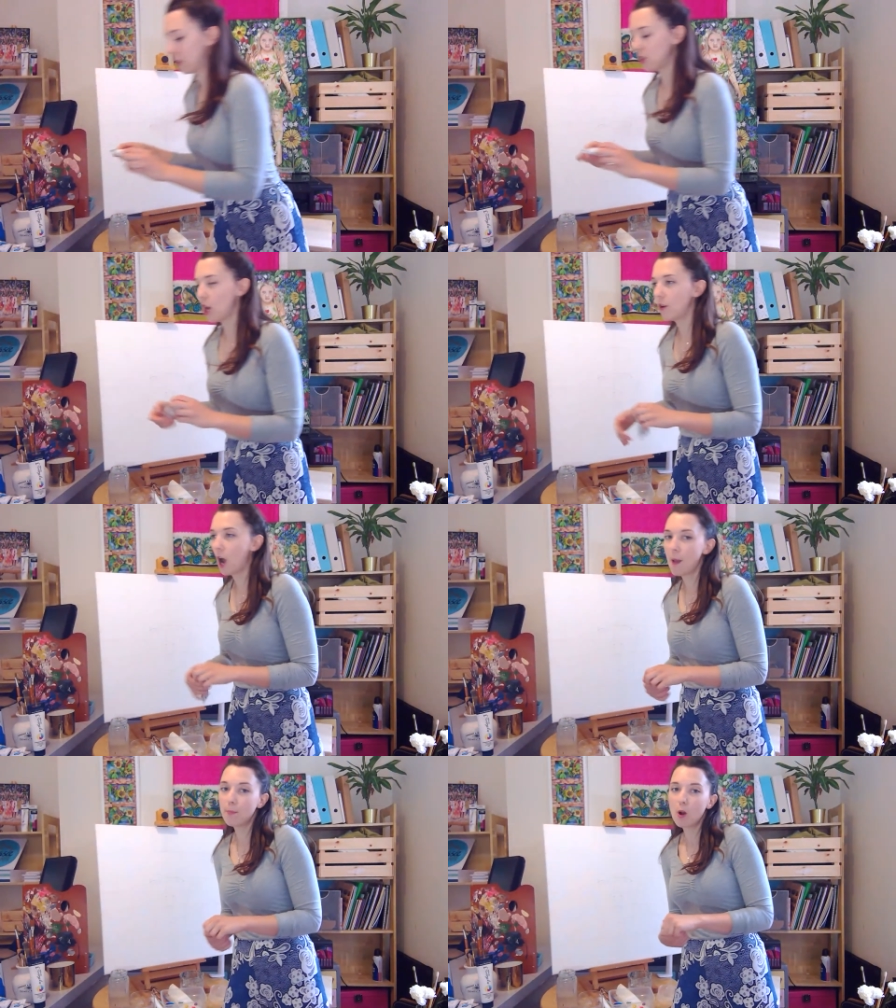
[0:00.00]

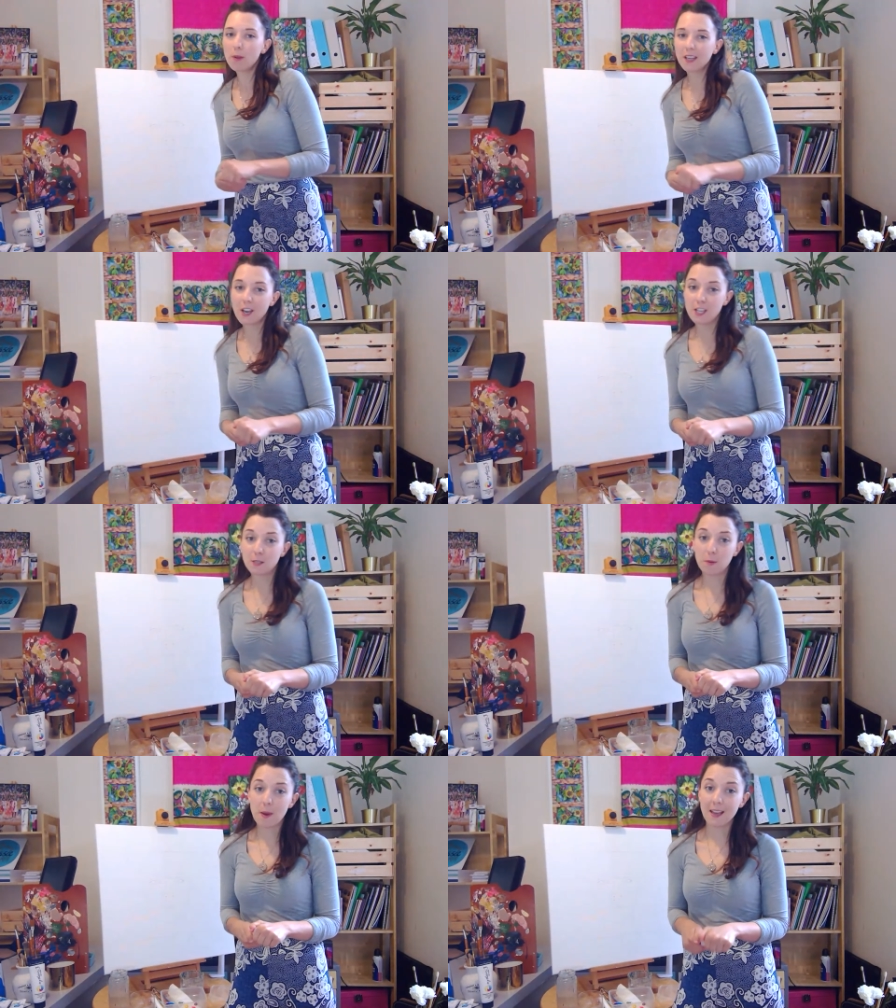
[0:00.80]
So I'm probably going
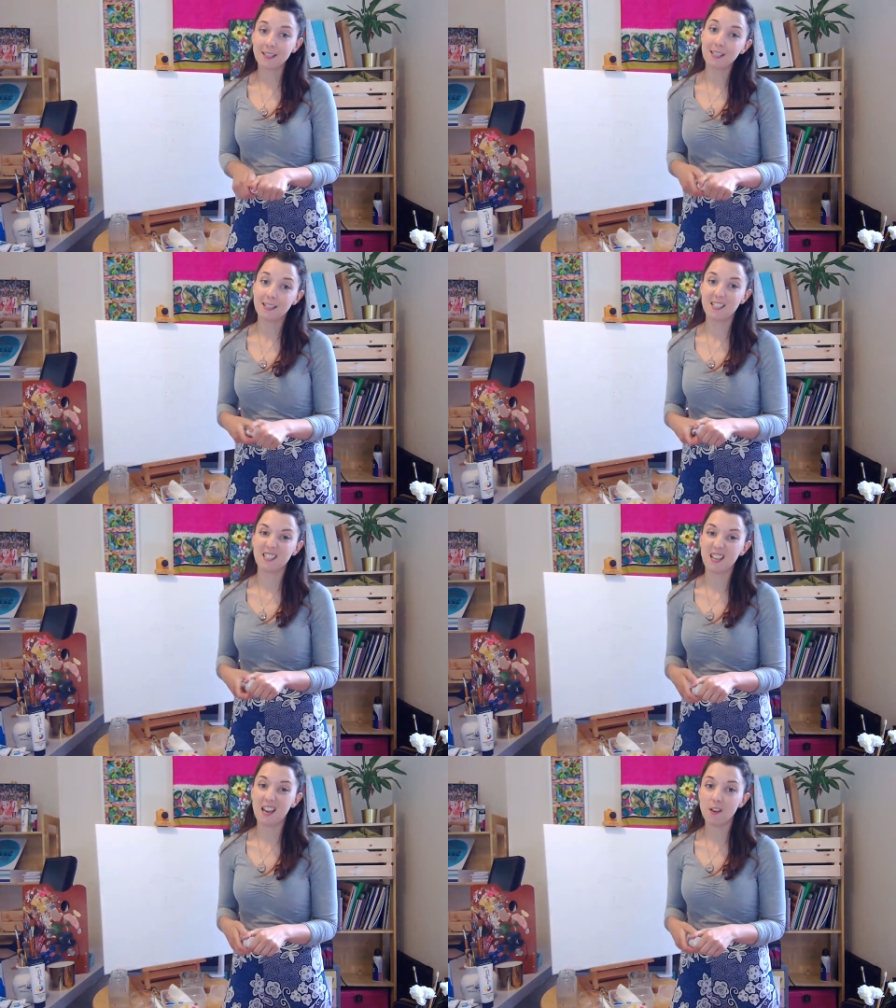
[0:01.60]
to be painting this
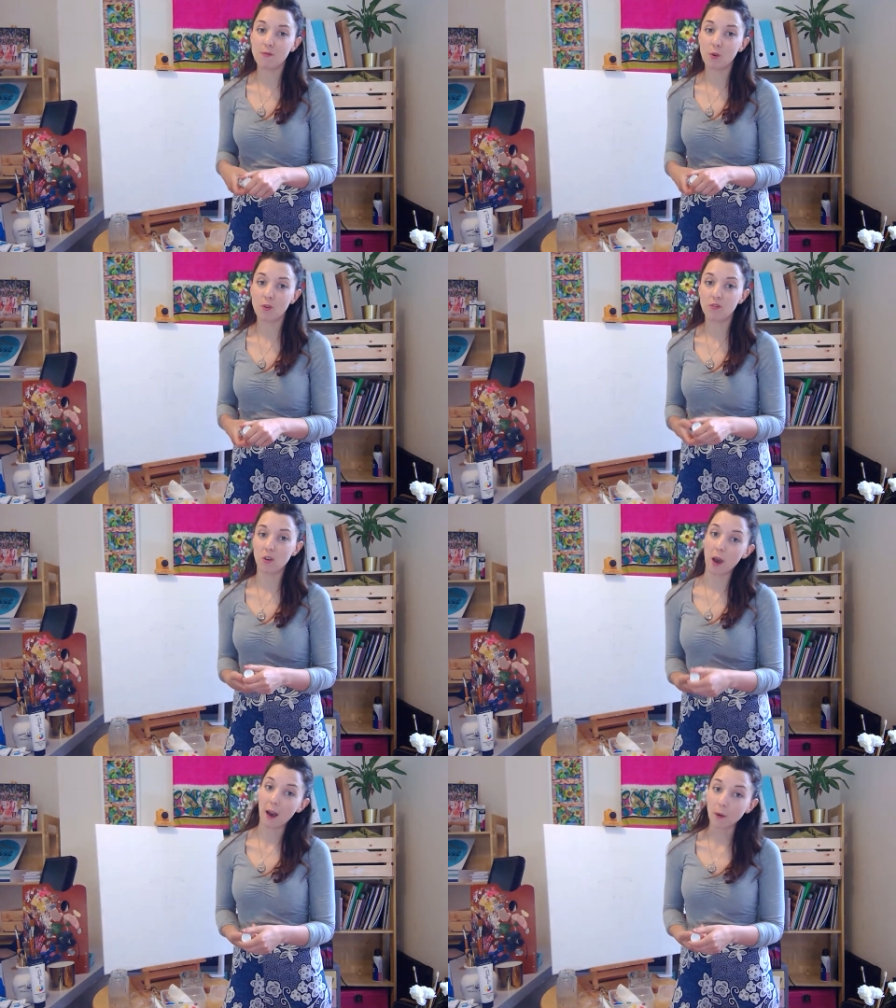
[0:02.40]
today for a
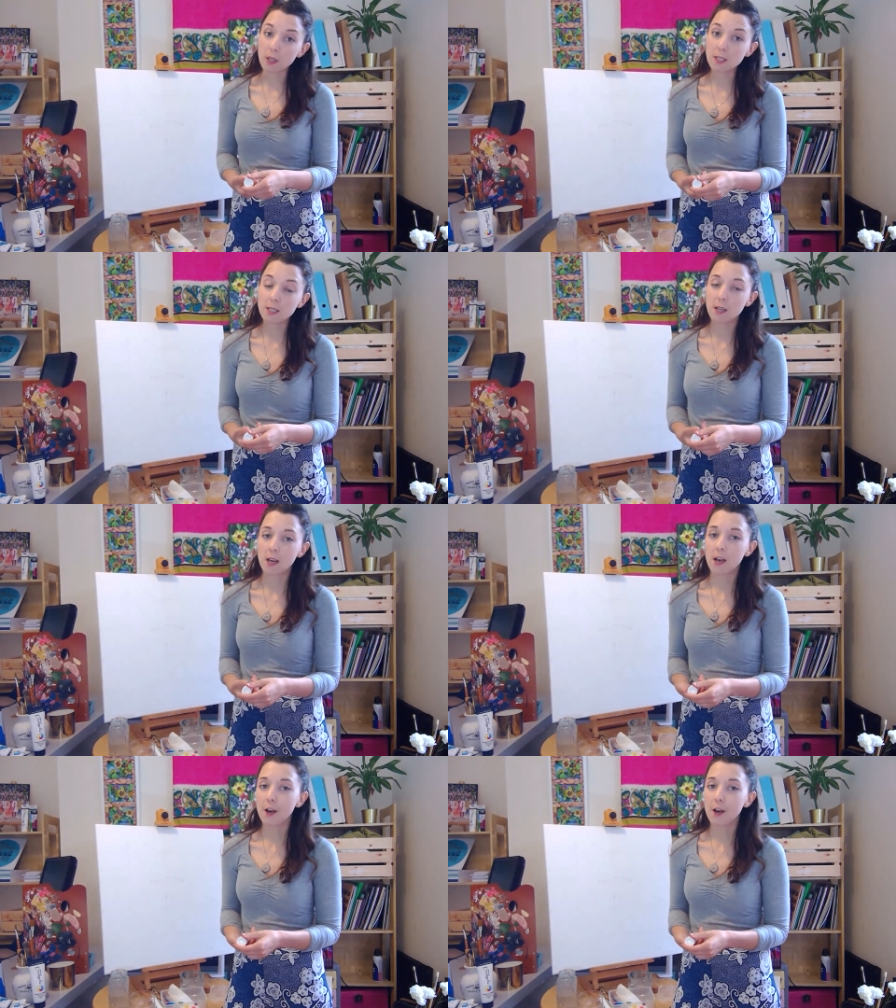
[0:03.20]
few hours.